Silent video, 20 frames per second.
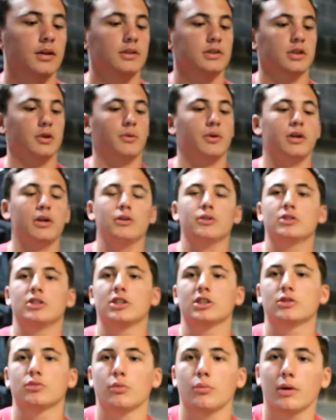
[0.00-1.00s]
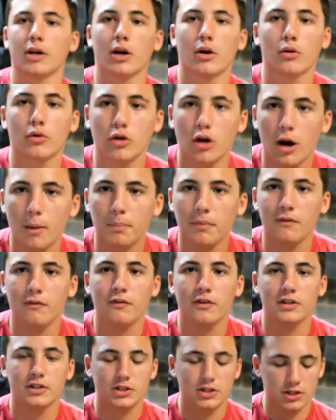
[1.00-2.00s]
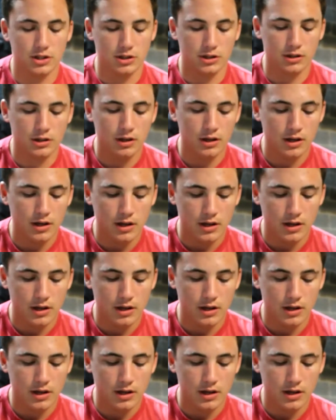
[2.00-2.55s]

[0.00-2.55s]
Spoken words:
So we use this when we go crappie fishing,